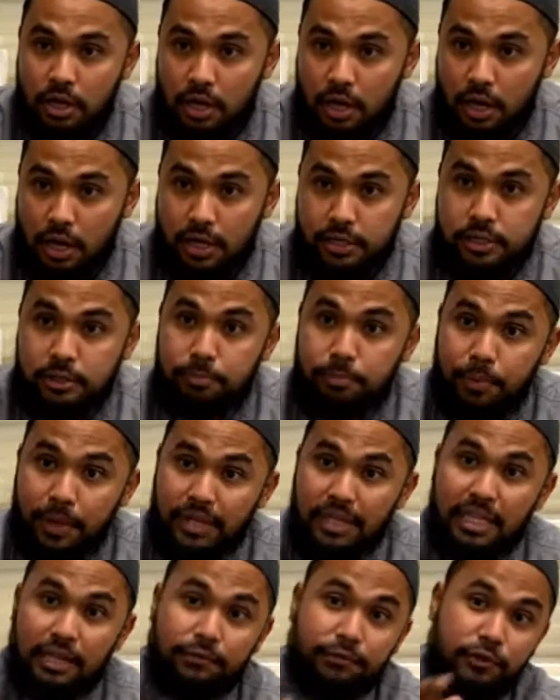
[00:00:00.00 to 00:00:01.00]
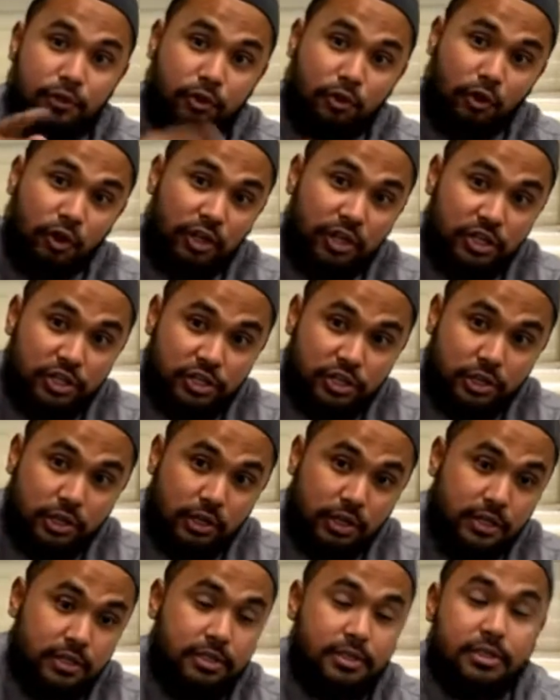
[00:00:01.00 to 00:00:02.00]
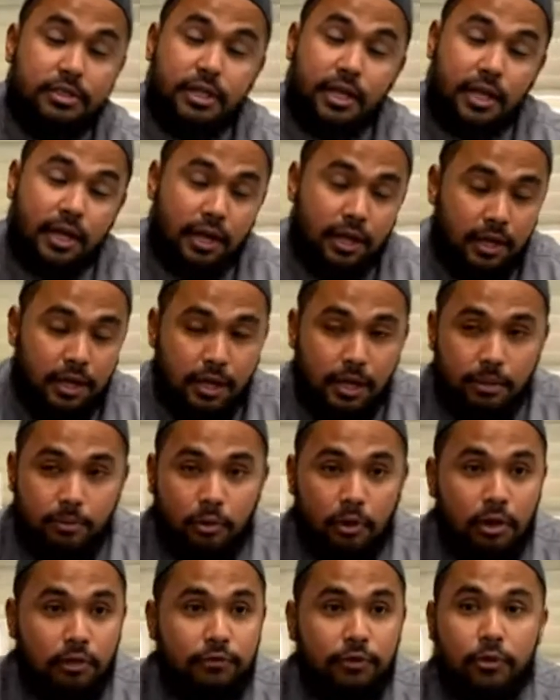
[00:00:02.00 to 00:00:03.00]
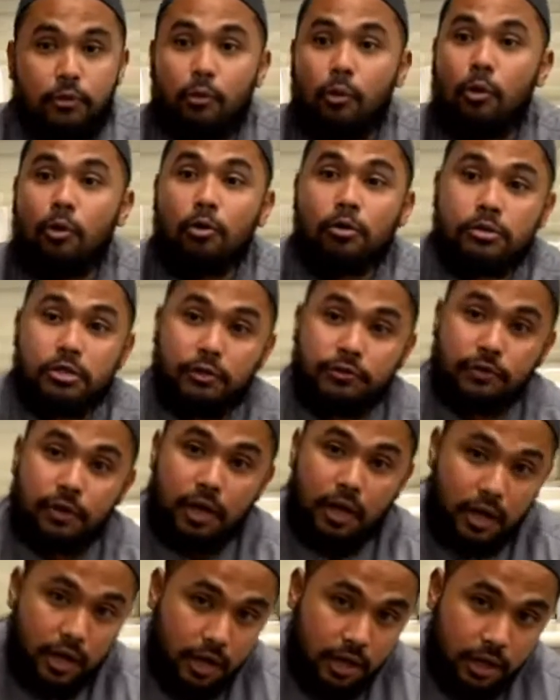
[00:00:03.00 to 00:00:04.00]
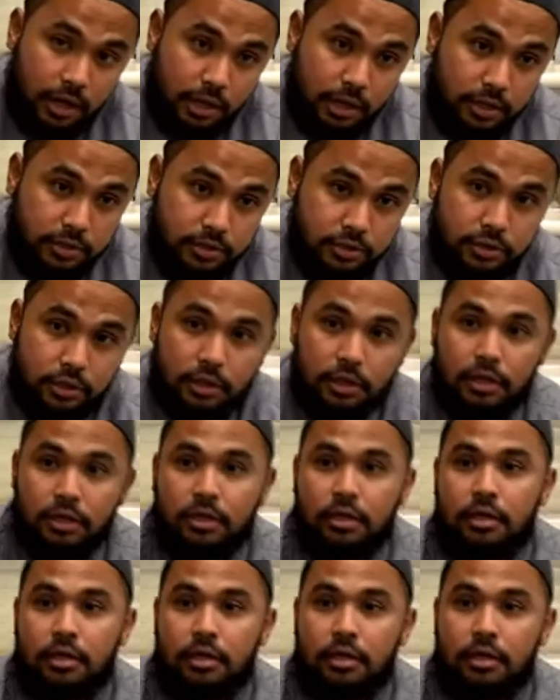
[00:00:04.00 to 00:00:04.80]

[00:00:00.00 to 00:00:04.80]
Hajj. But if your condition it's same or even worse after Hajj, yeah,